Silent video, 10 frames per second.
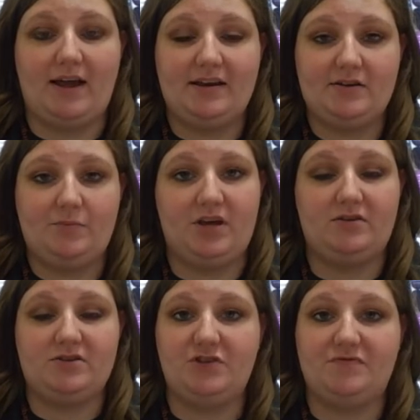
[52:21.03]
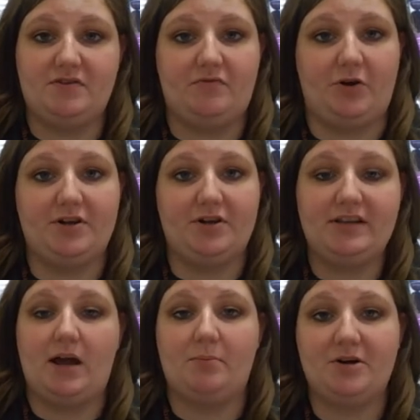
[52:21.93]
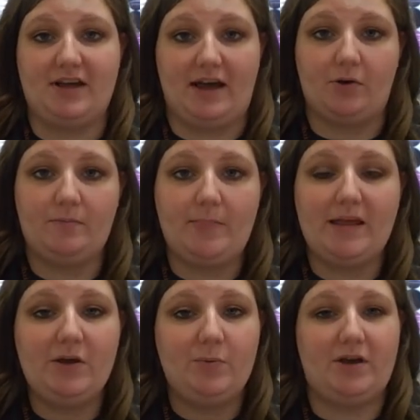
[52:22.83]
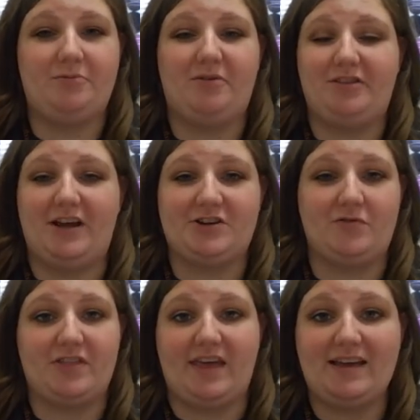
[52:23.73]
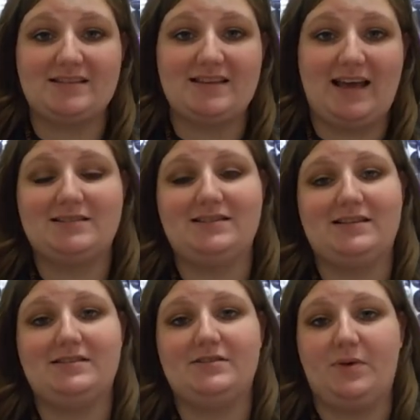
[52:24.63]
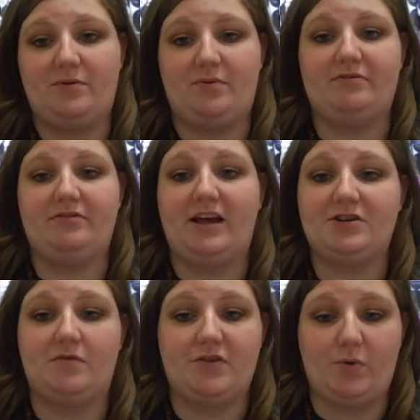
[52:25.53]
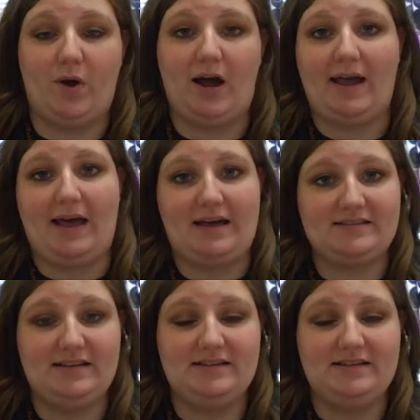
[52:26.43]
We can shift it vertically, up or down. We can reflect over the x-axis. We can reflect over the y-axis.